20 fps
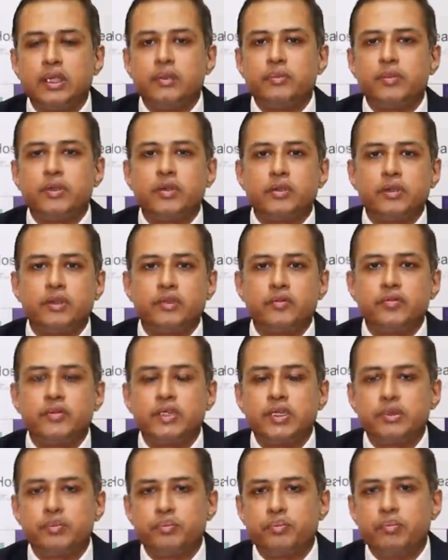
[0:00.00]
Because of
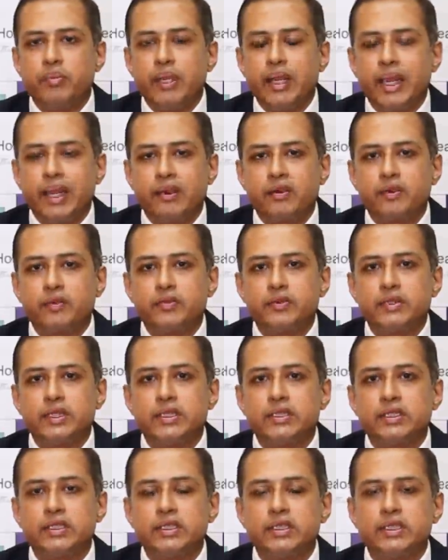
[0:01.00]
the lack of
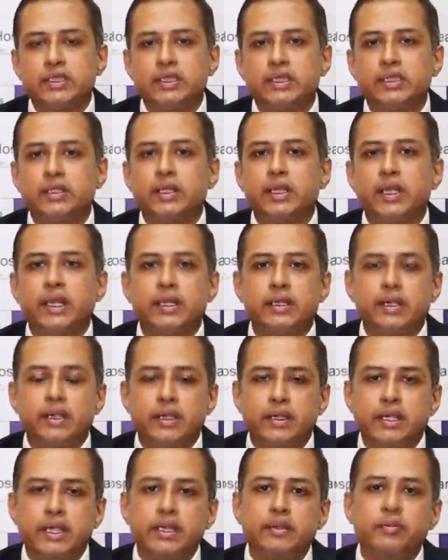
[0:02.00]
sensation and
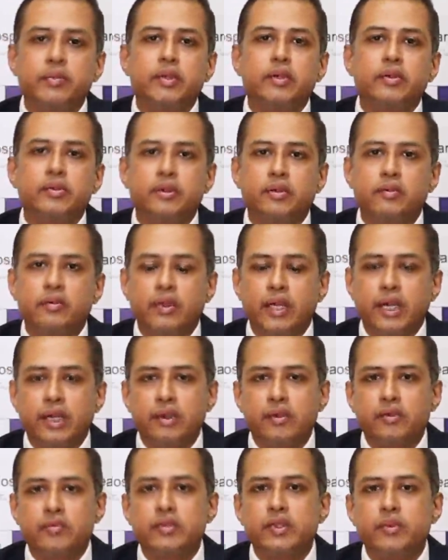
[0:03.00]
again because of
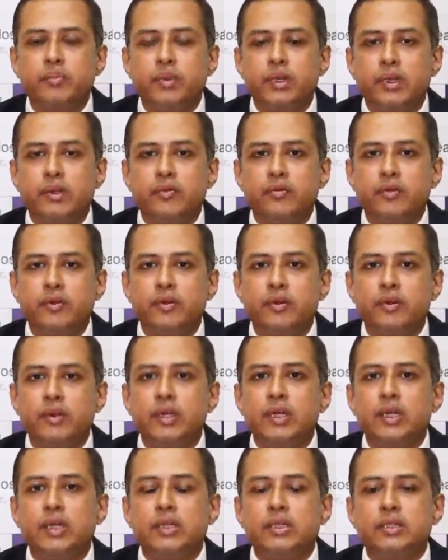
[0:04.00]
lack of the blood flow,
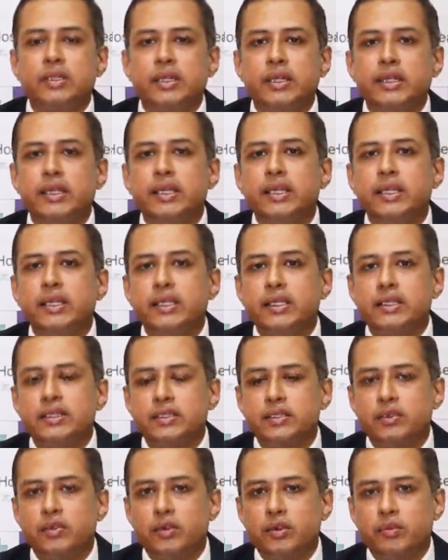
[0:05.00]
the healing is
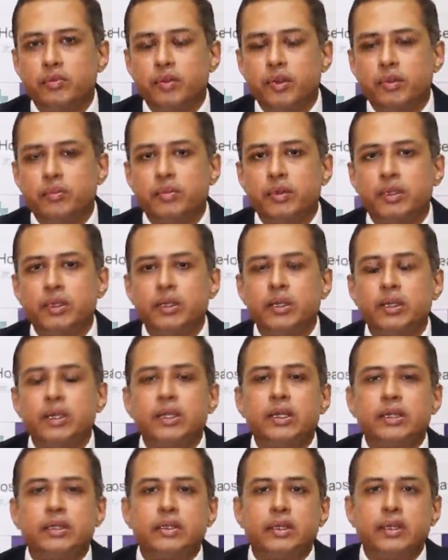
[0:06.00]
not proper,
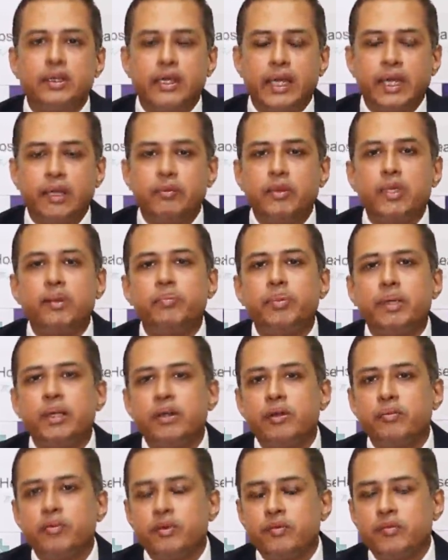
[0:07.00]
the timely
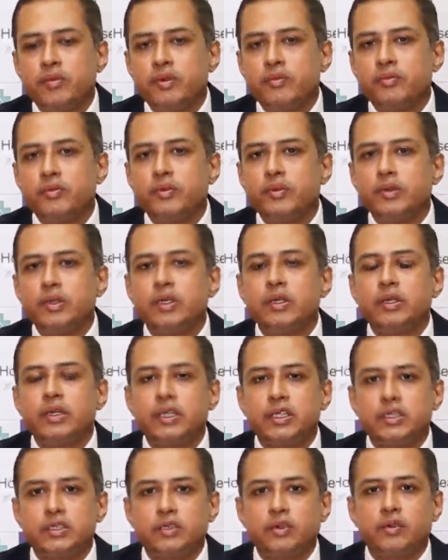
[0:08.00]
pickup of the wound
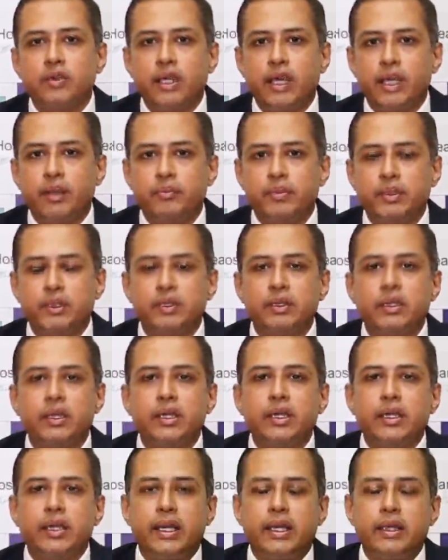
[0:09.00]
does not happen.
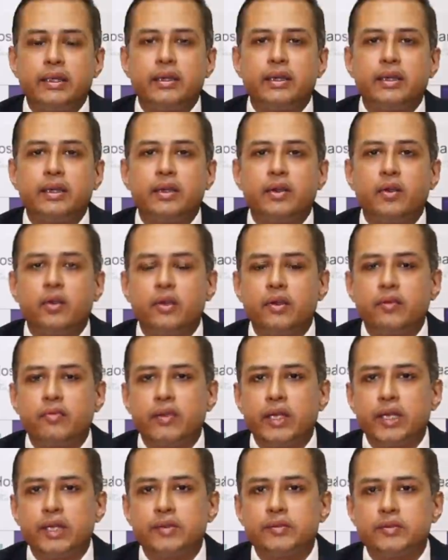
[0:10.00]
And a lot of
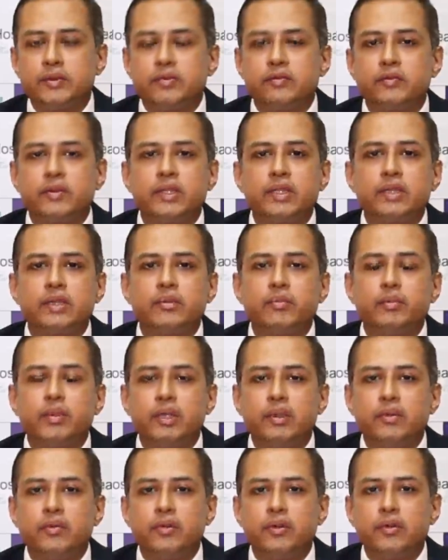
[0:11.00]
times when the
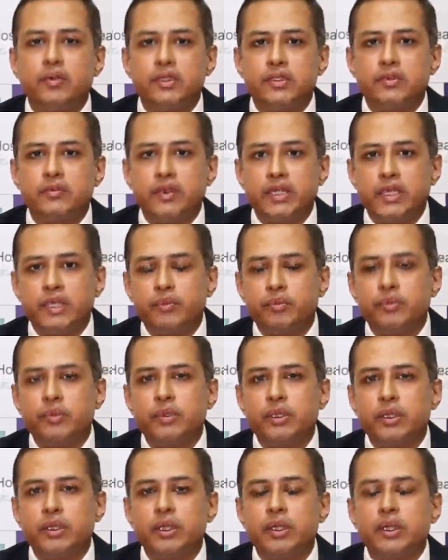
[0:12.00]
blood flow is very
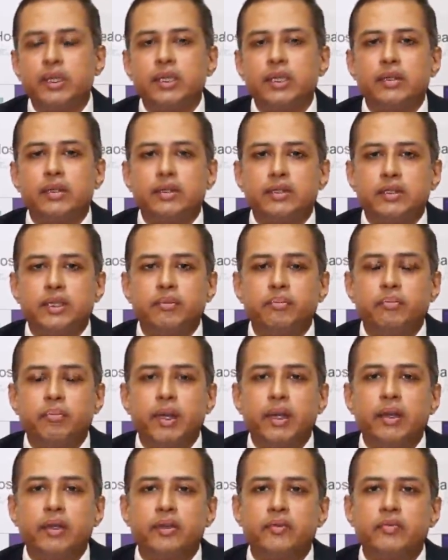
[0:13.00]
poor, some
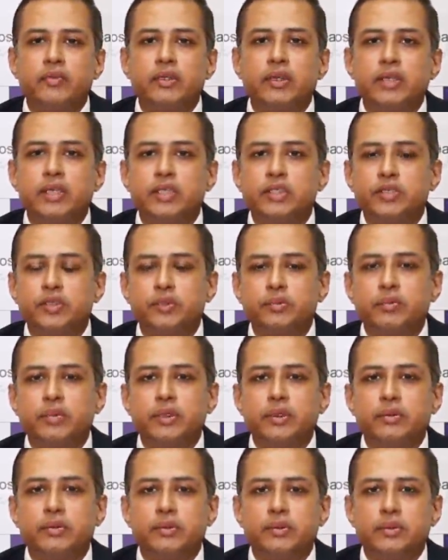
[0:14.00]
part of the tissue
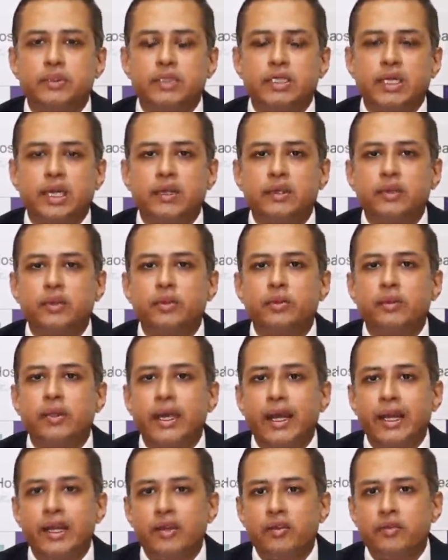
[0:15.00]
may start to
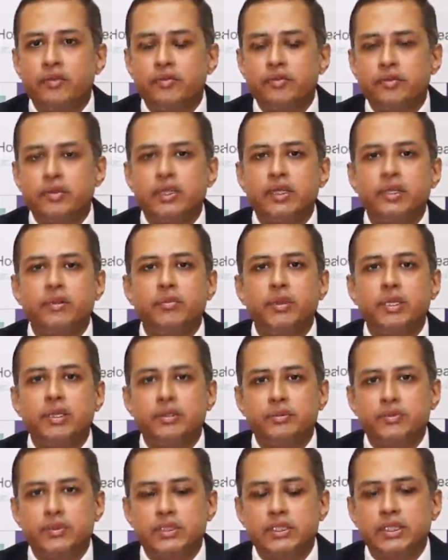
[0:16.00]
die off, it
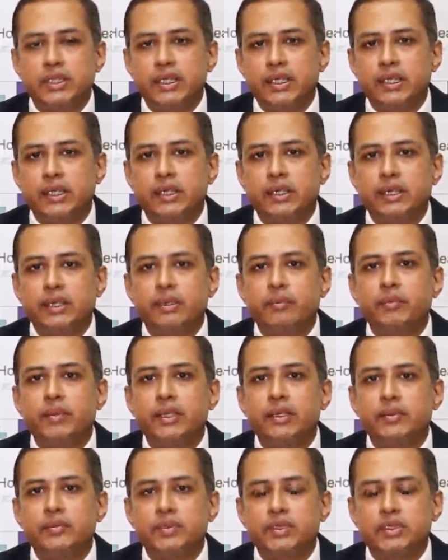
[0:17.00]
becomes dead, it
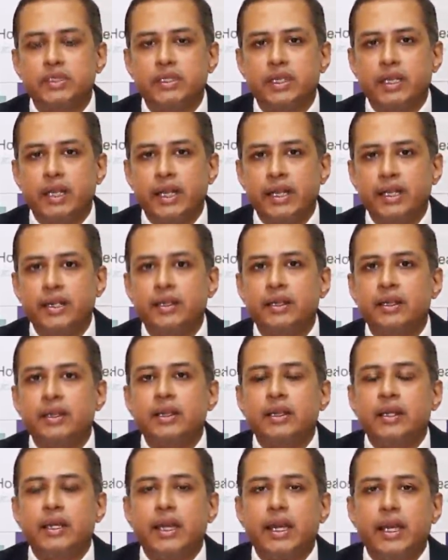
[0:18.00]
becomes dry,
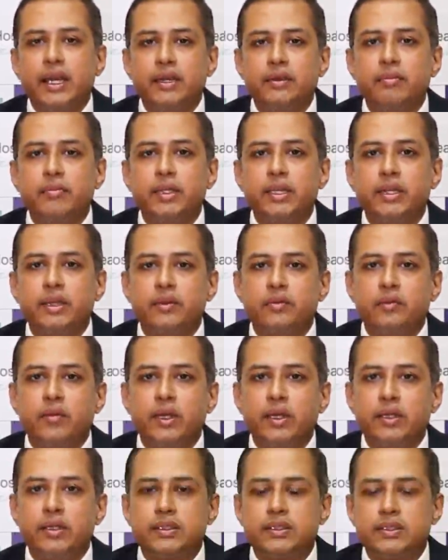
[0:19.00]
and may
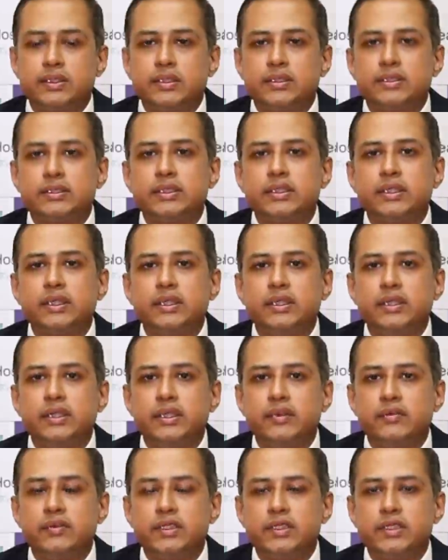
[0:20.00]
require a surgical
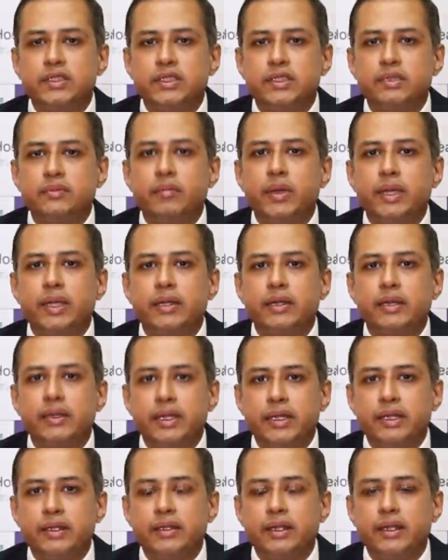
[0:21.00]
intervention by
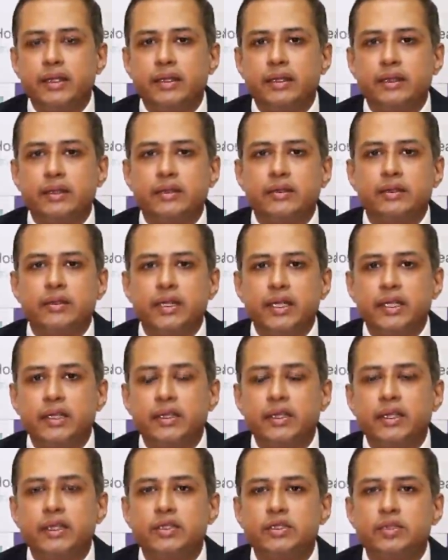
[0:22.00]
cutting that
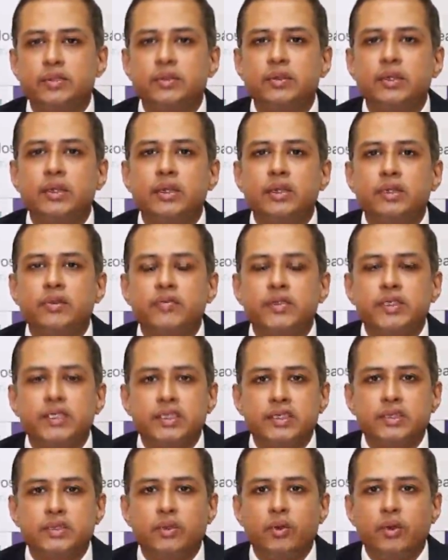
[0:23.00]
dead tissue, which
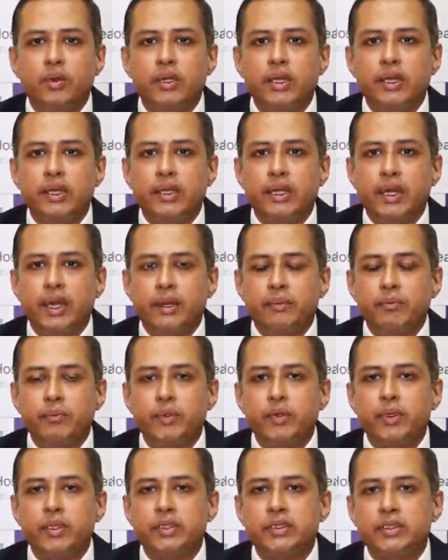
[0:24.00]
is called an
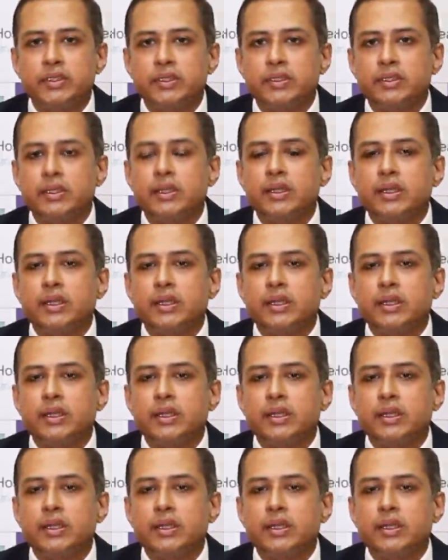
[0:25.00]
amputation.